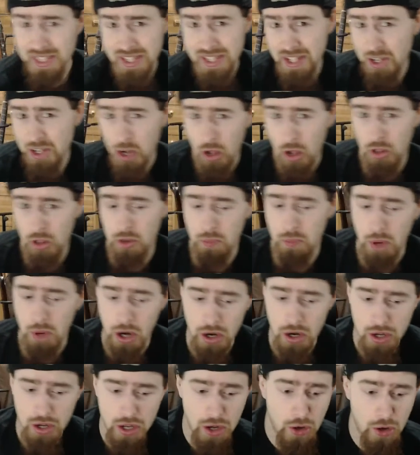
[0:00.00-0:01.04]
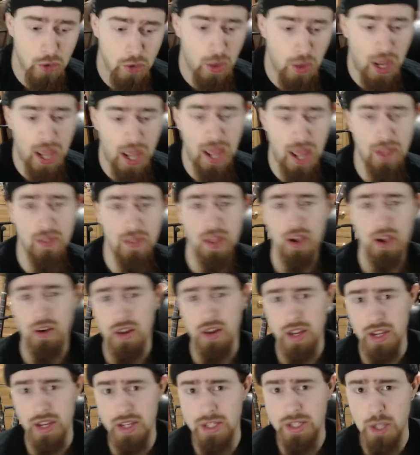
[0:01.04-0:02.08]
color Mario and there
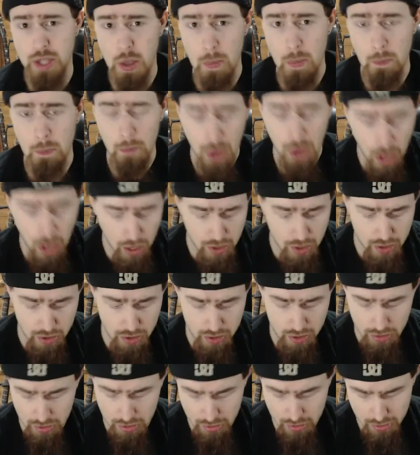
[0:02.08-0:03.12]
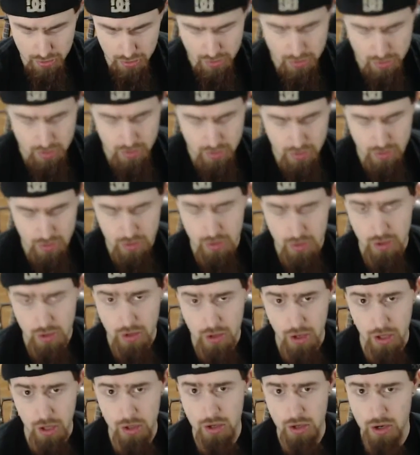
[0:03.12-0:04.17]
is modern
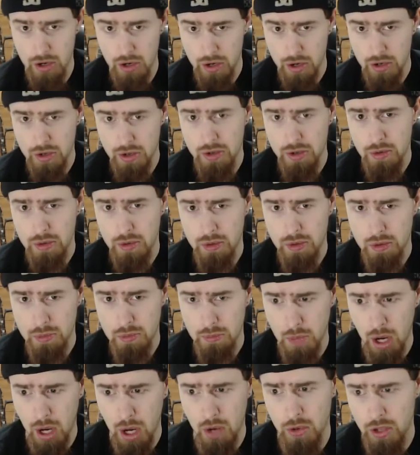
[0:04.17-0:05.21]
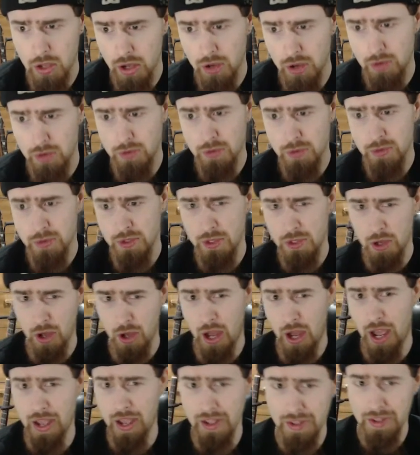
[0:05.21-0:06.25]
color Mario. So
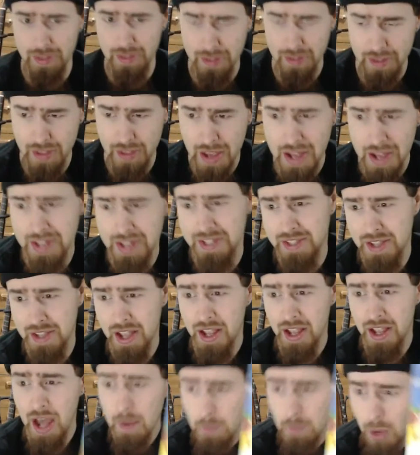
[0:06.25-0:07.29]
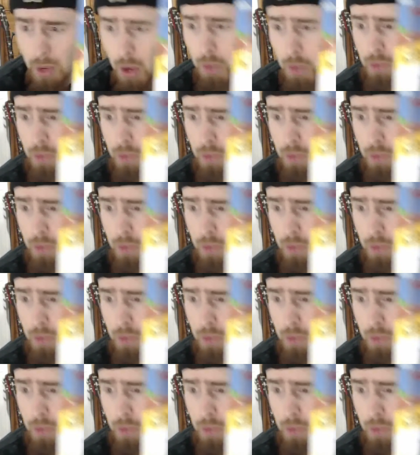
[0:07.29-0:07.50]
I, yes, I got both,